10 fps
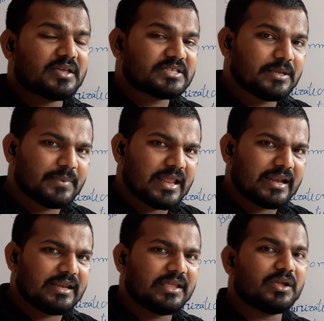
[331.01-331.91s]

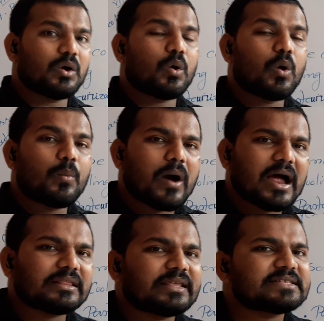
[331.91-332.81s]
Similarly, over
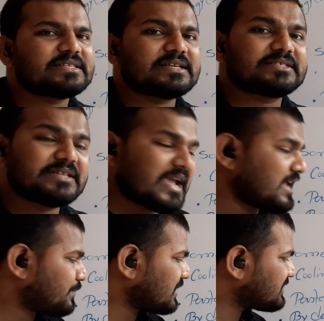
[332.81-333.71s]
the
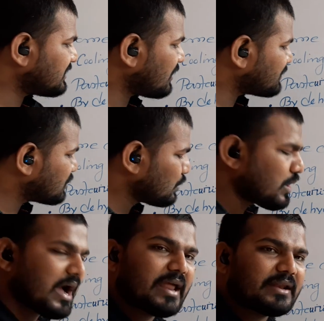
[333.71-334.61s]
68% of
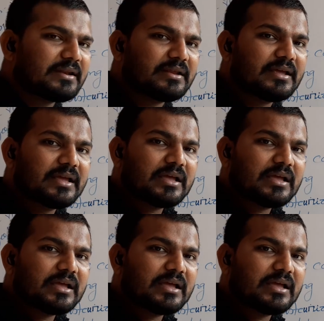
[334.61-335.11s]
sugar